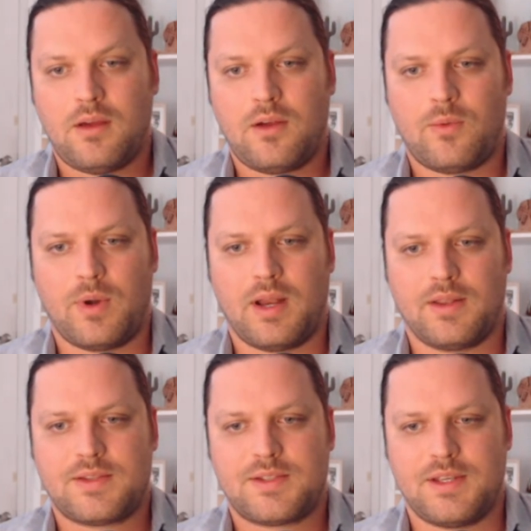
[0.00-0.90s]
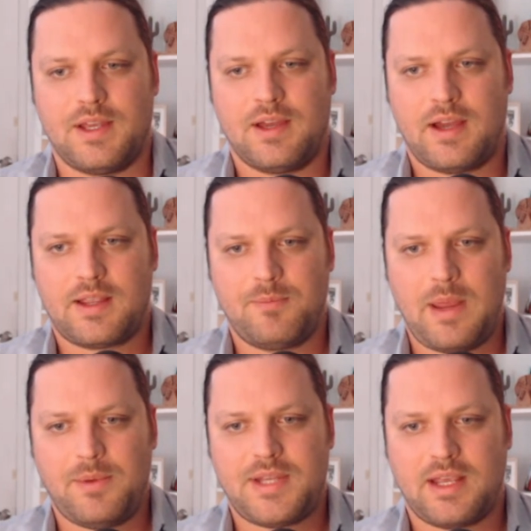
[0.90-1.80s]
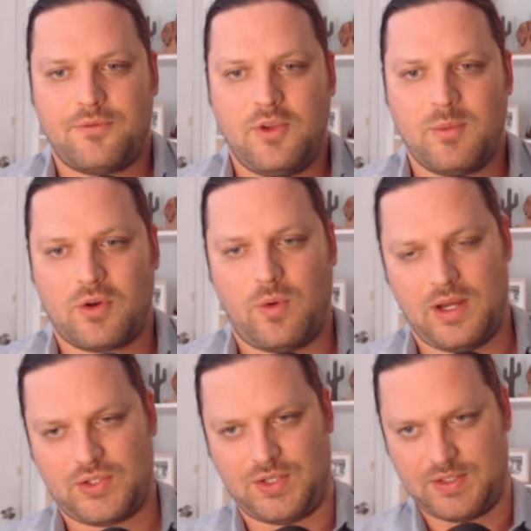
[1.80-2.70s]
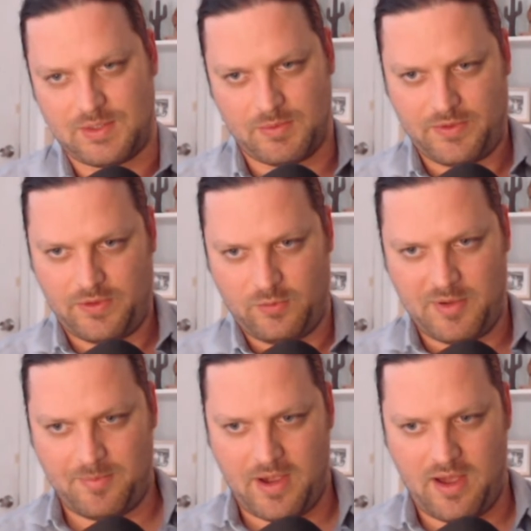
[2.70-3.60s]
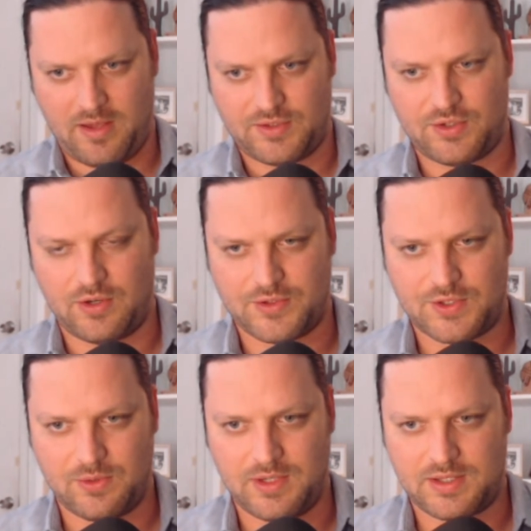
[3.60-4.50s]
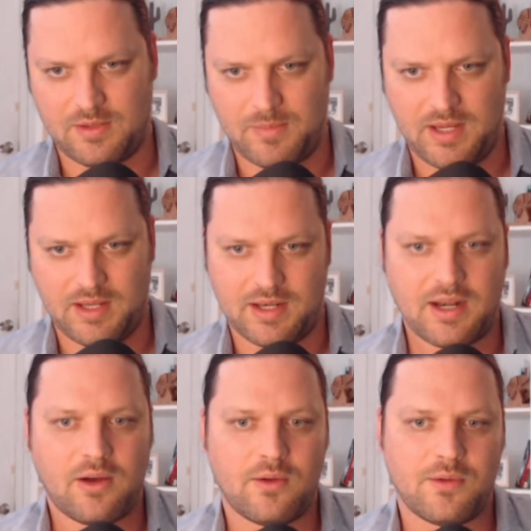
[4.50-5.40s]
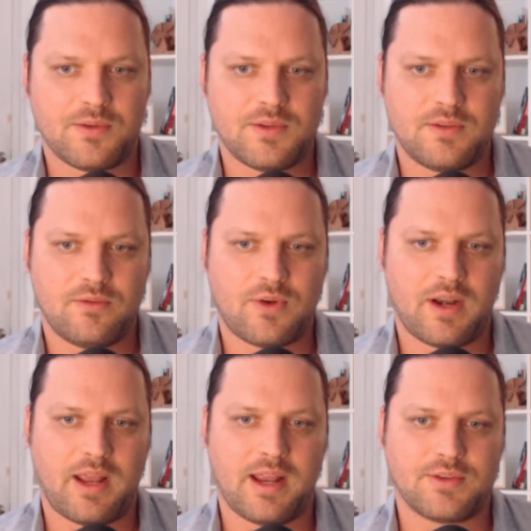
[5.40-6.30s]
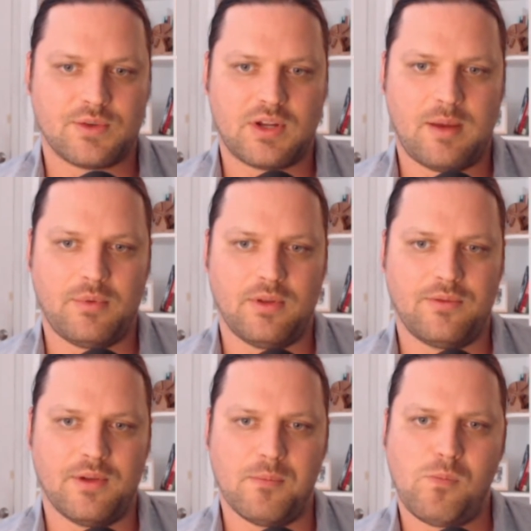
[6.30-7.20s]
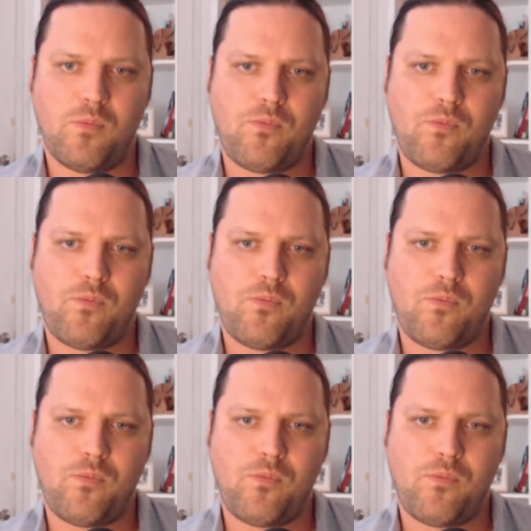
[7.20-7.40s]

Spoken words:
All right, let's see. I can maybe take a few more questions. I'm a little bit behind you all, so get them in and I'll try to answer a couple of them.